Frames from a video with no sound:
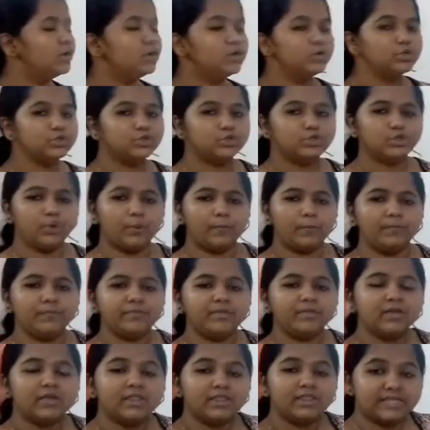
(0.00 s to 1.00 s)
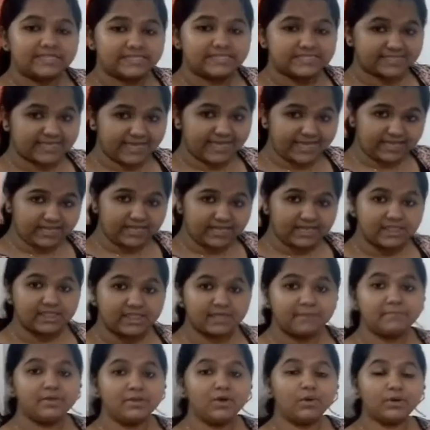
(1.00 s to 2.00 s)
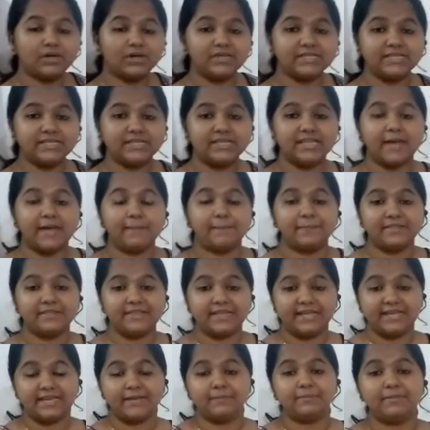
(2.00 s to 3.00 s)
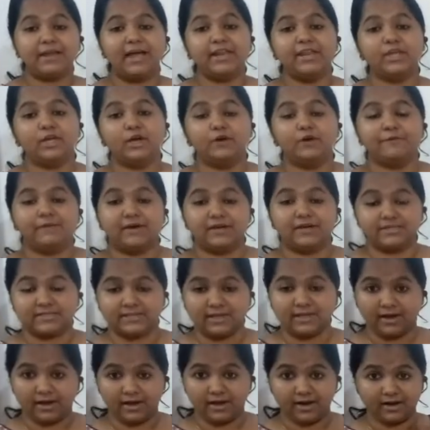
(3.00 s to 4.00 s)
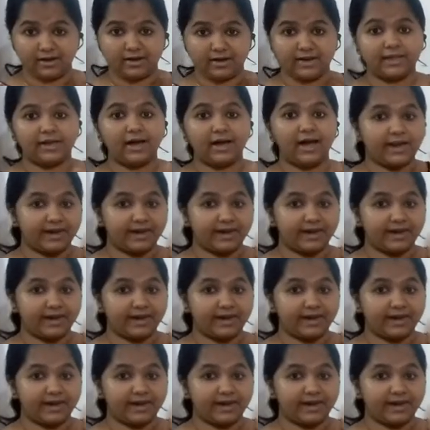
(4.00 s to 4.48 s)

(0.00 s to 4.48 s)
So the skin, the mucus and the epithelium lining of us, like our